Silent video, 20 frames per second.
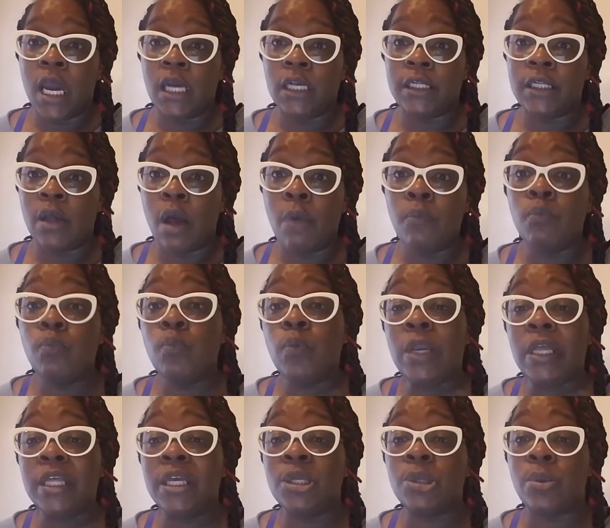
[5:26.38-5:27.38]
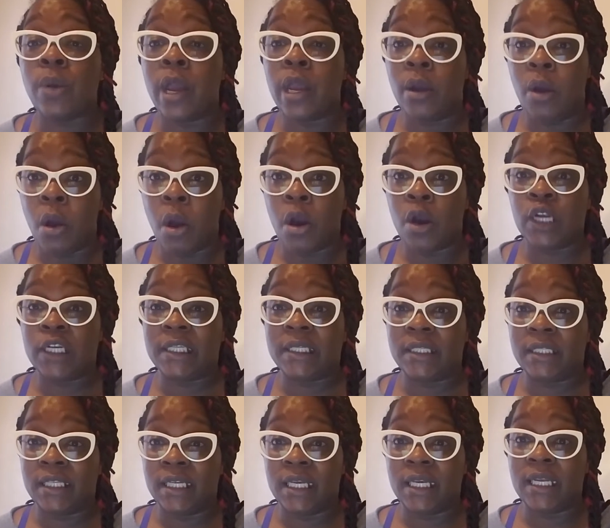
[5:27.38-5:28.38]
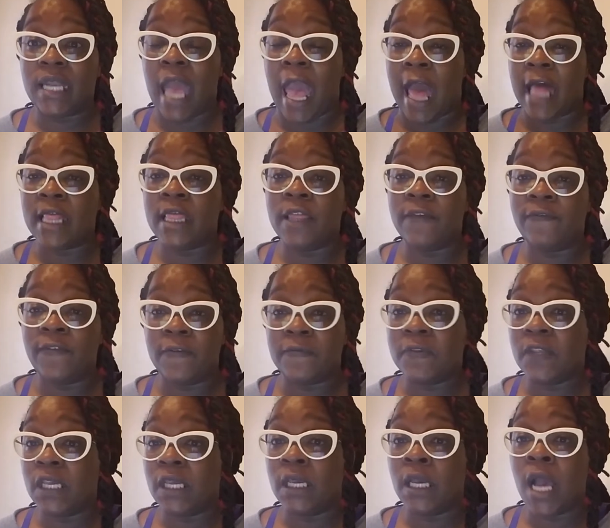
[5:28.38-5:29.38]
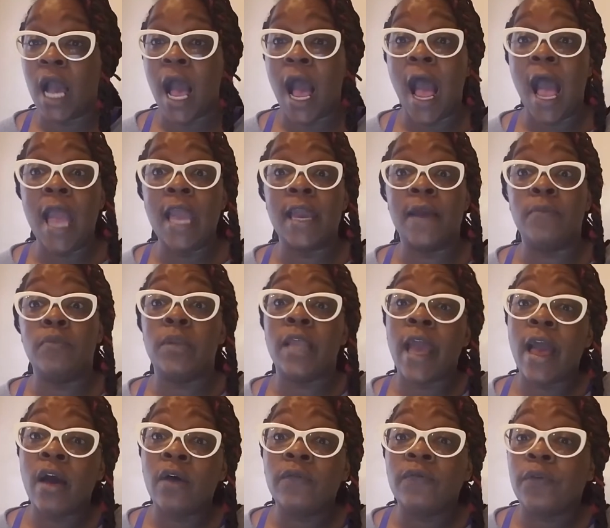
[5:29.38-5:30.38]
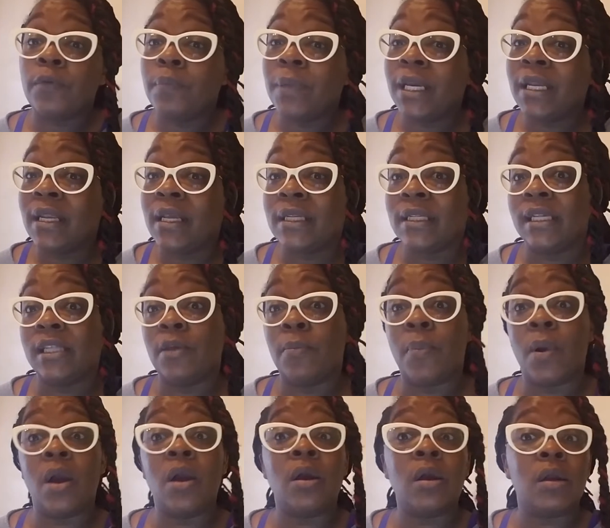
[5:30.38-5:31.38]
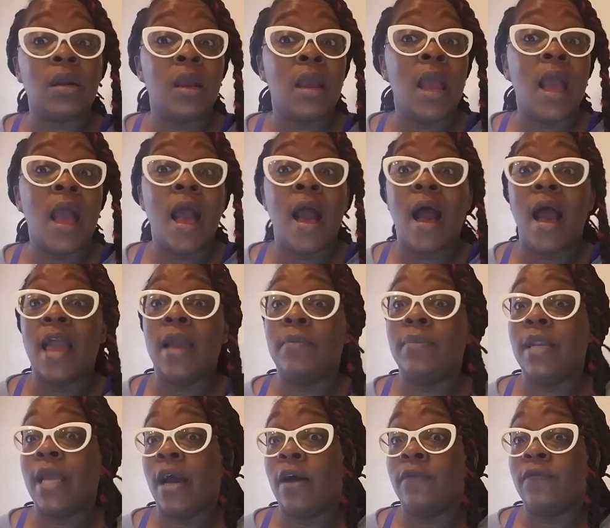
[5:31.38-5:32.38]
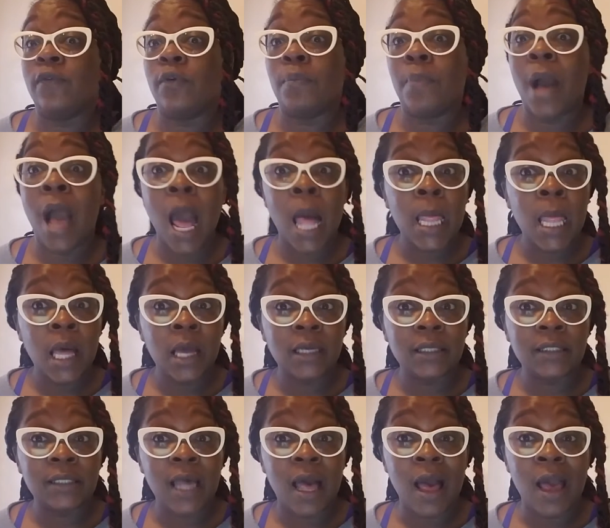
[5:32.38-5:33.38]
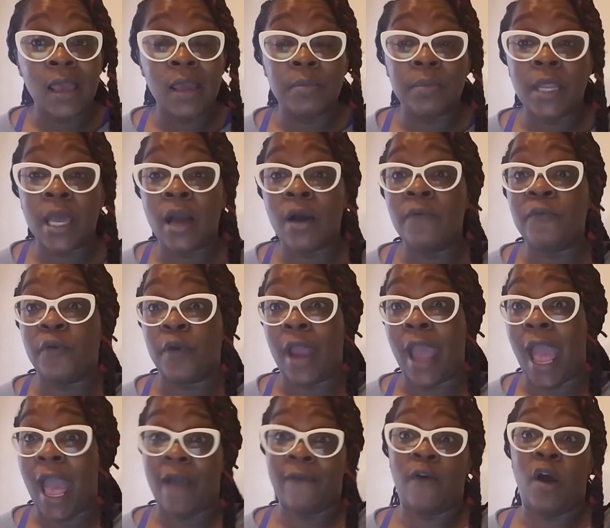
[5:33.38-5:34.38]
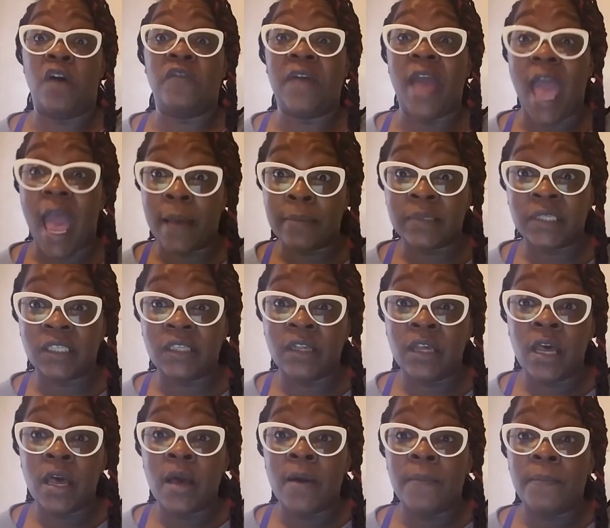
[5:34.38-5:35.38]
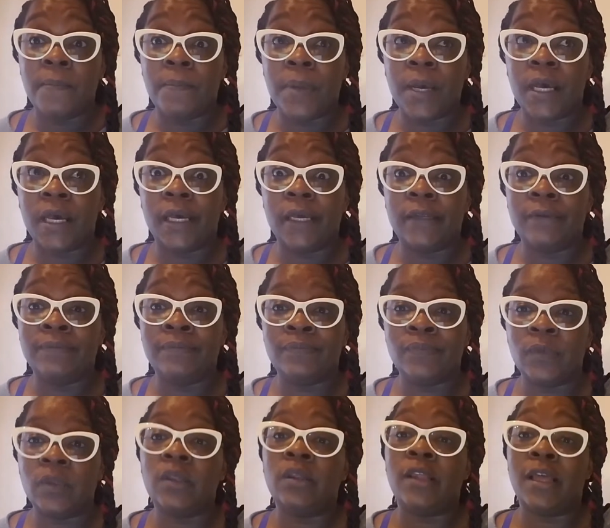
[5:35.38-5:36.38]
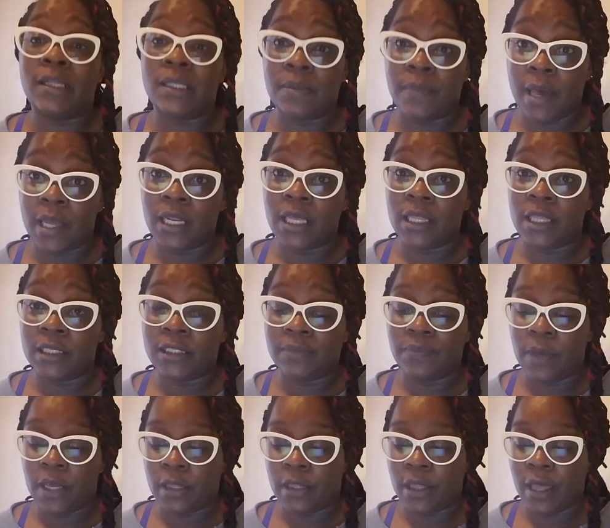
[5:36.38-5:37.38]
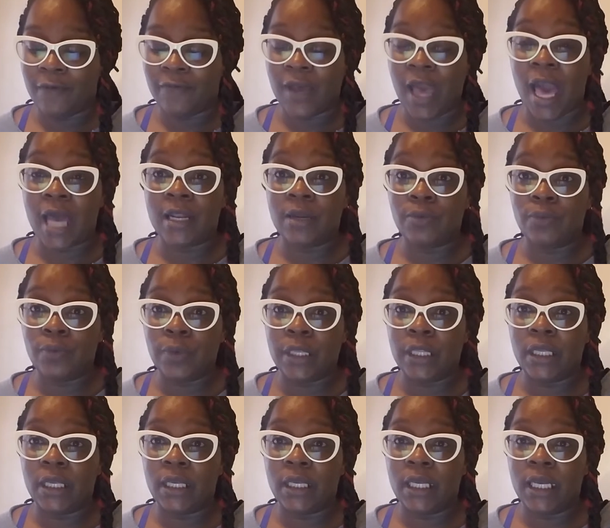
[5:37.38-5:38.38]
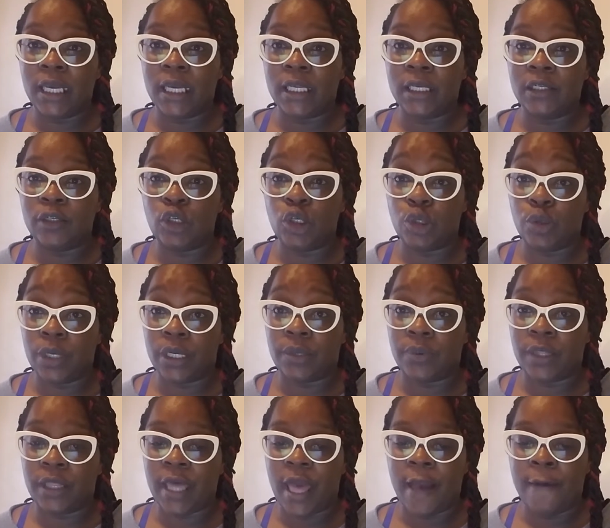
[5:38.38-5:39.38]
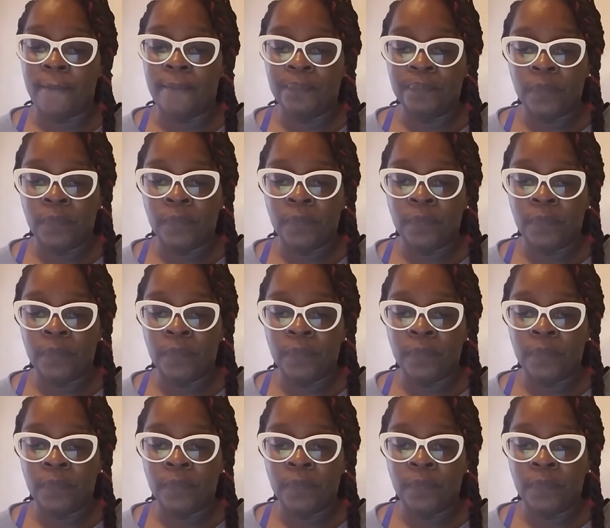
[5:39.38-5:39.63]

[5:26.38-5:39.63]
So I'm really trying hard to stick it at the 50. I am down for picnics in the park. I am down for potlucks. I am down for half off apps. But that's about it this month. I've got to really get strict with that.